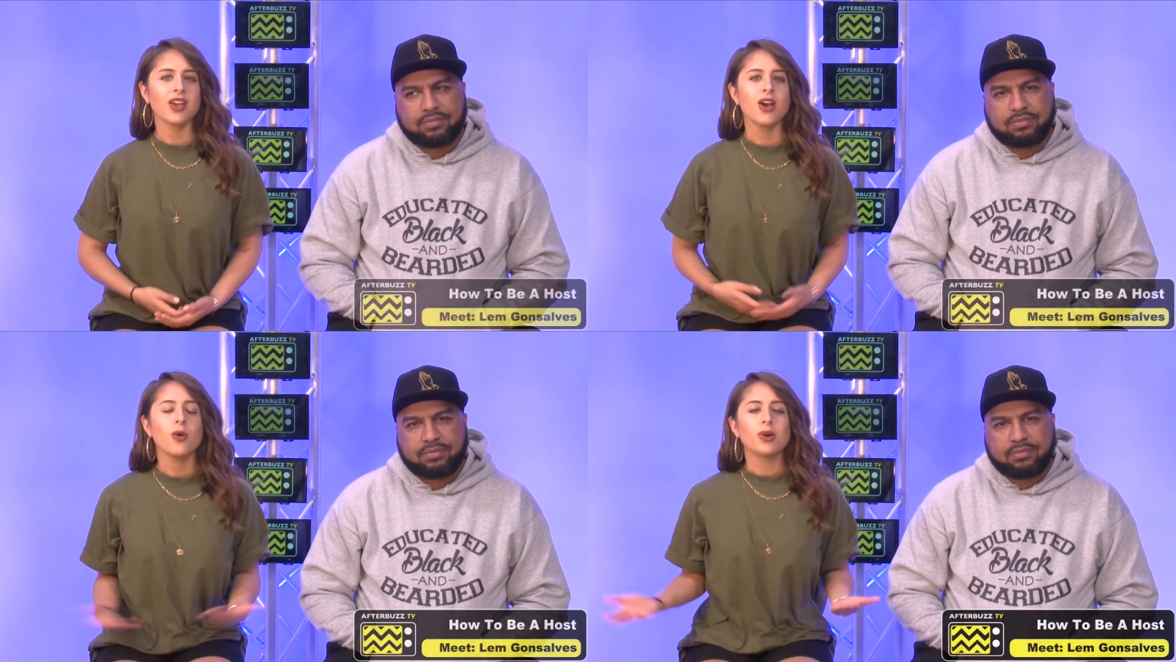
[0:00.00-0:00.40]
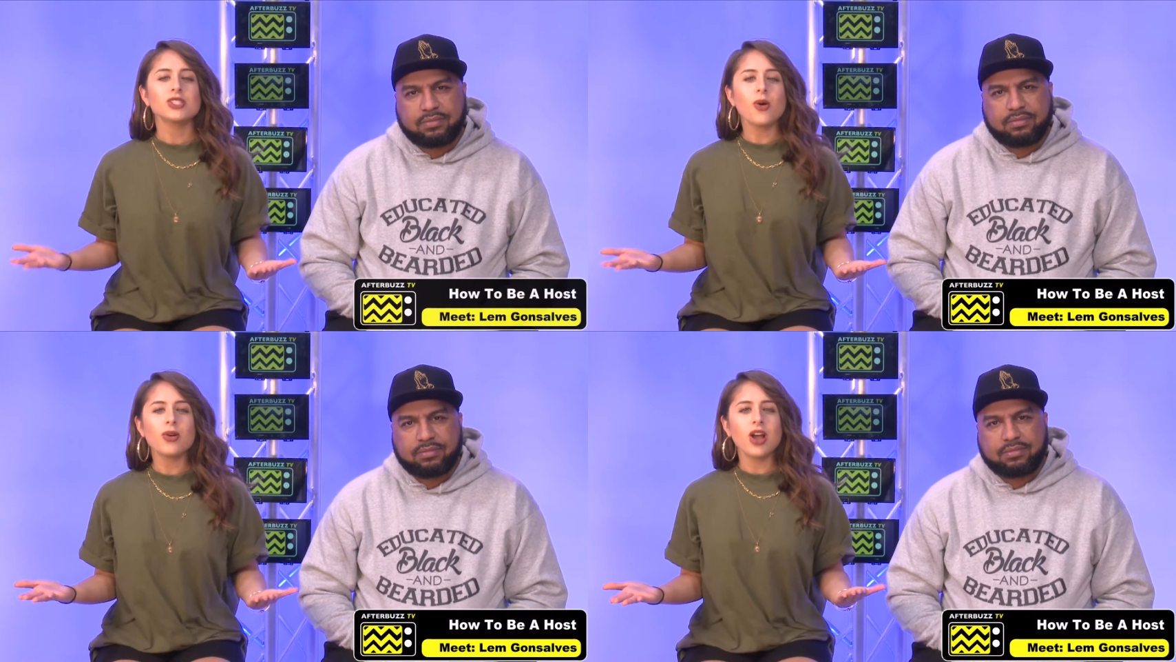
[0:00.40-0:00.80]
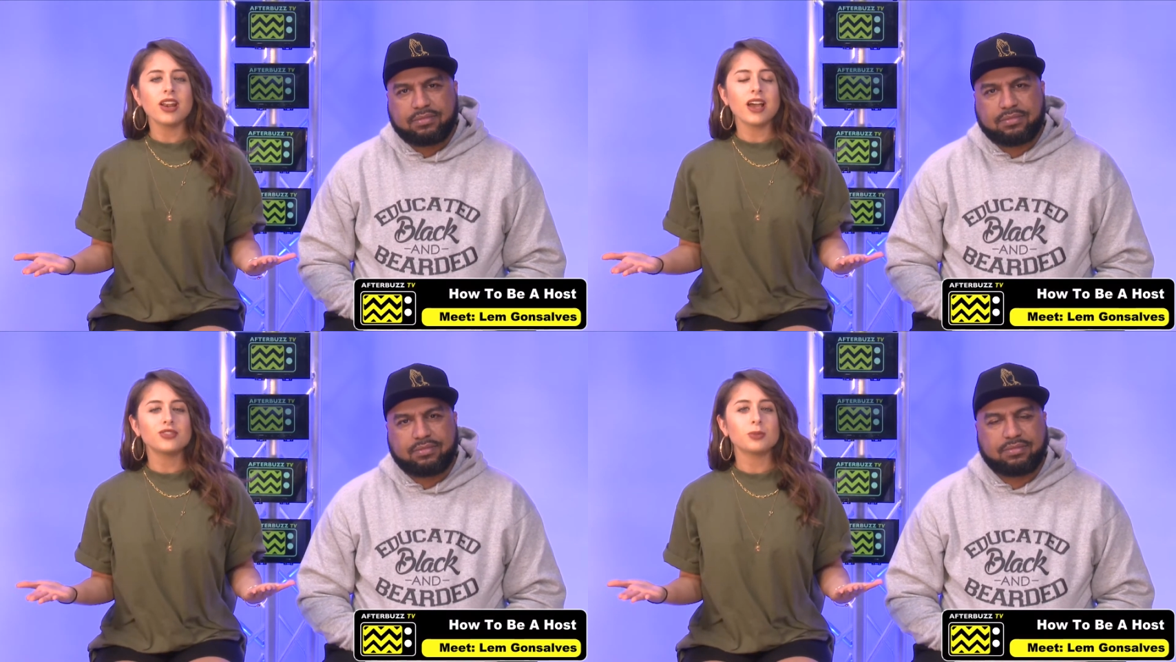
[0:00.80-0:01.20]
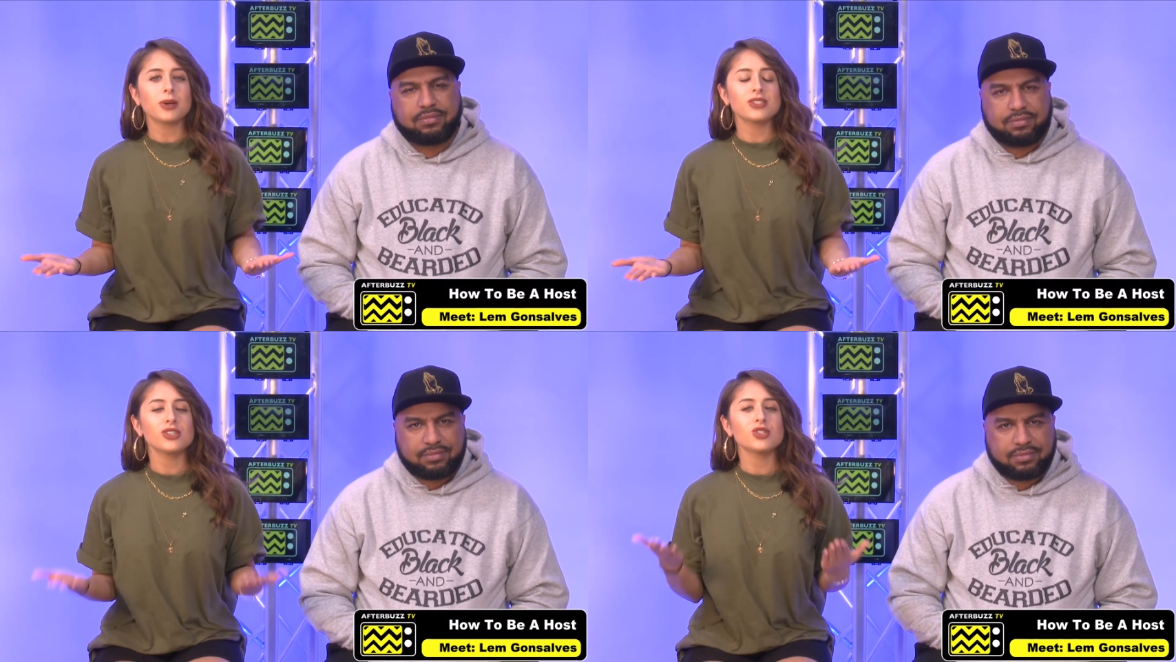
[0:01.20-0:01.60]
Speaker 1: What's going on,
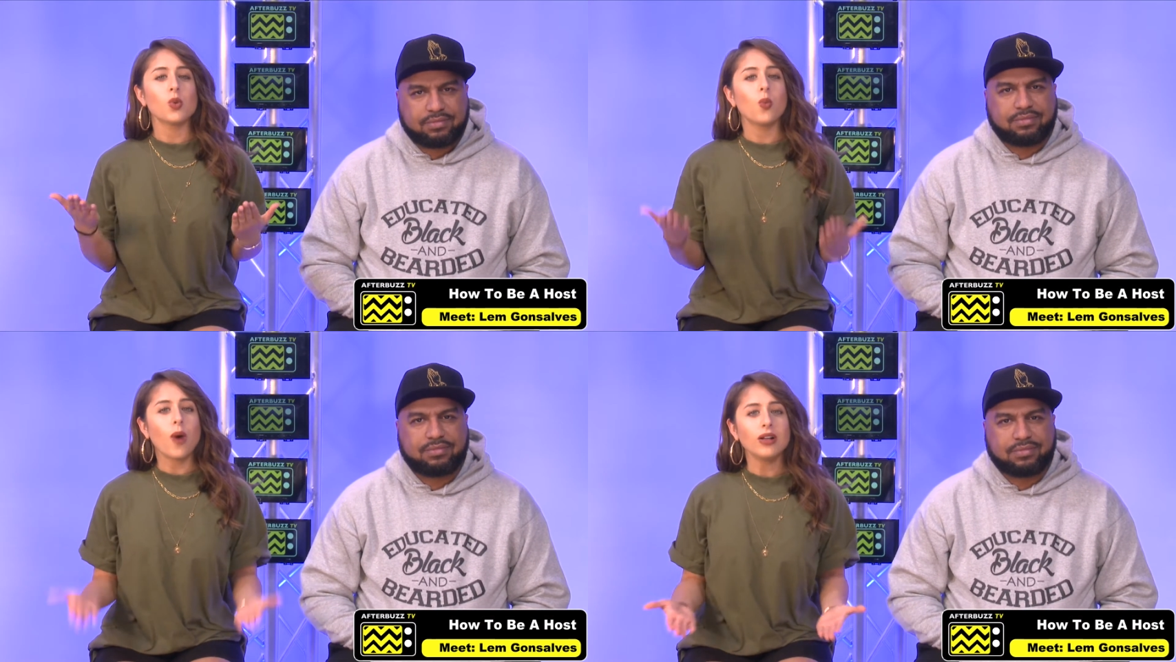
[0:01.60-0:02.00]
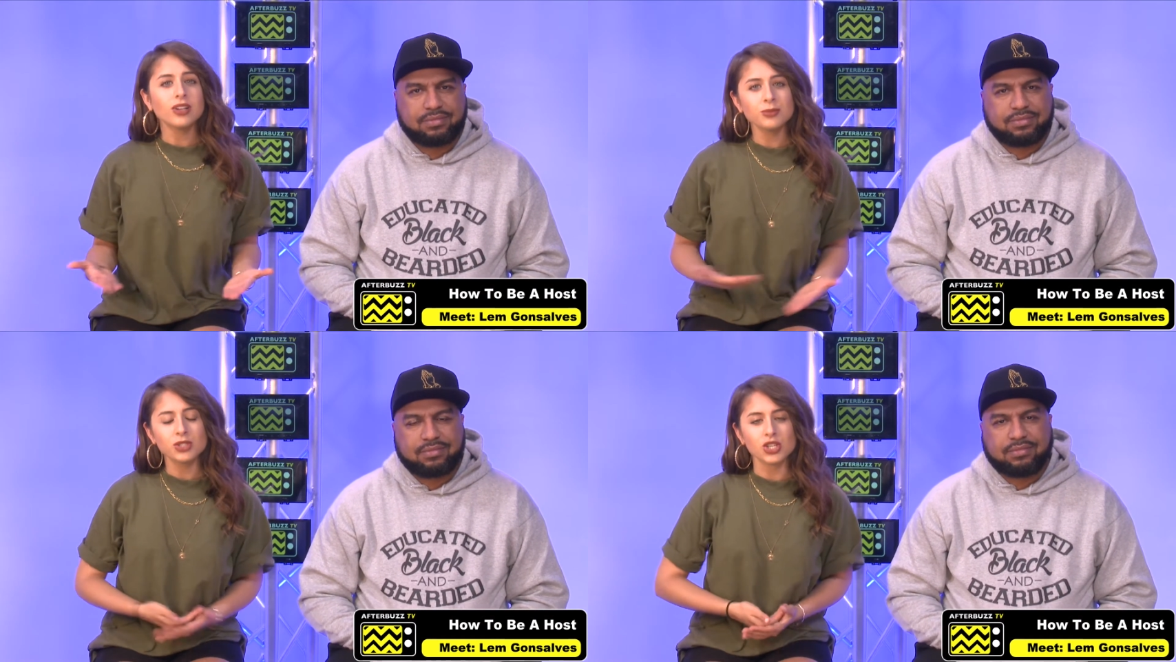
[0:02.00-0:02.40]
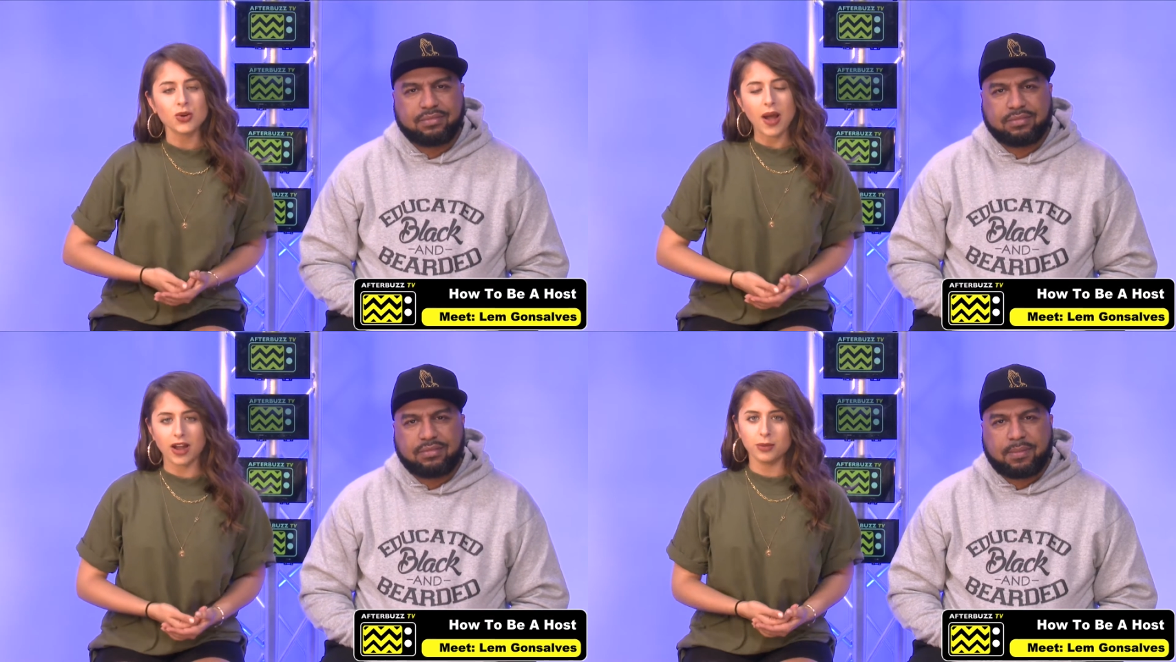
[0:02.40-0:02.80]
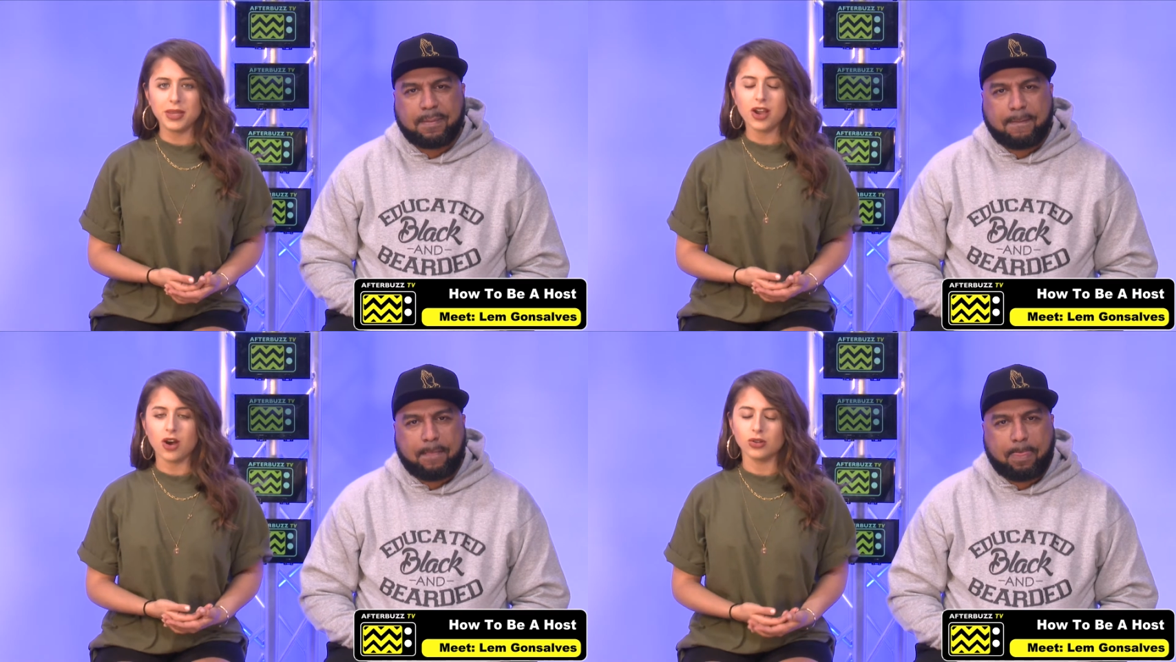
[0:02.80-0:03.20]
AfterBuzzers? Welcome to How to
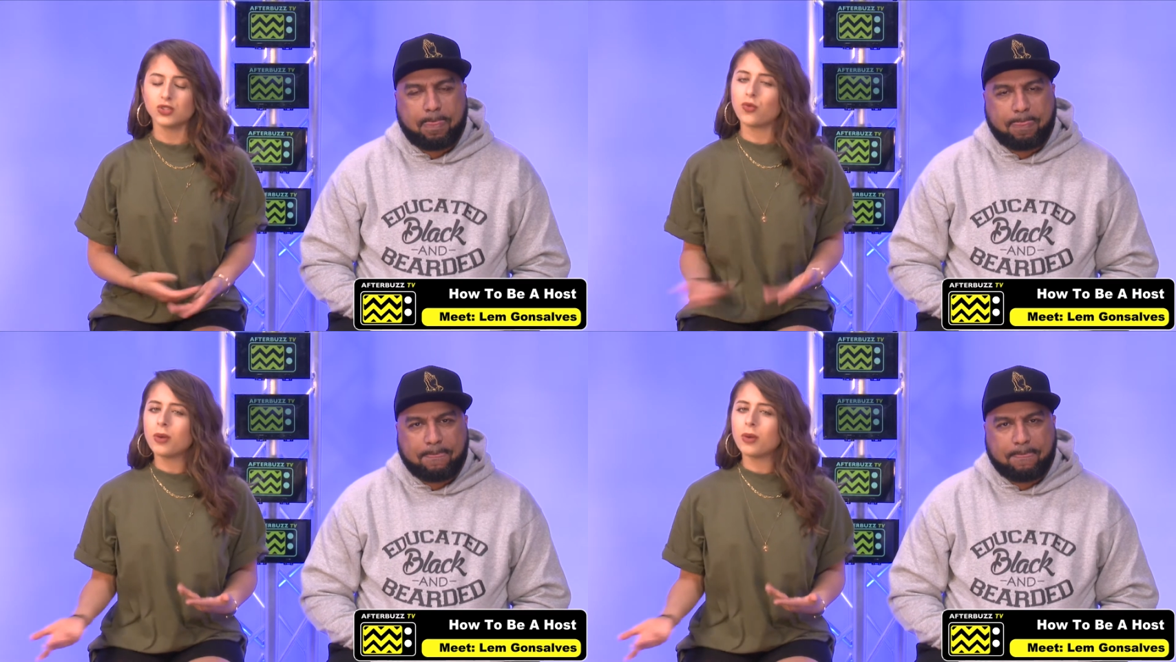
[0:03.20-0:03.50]
Be a Host,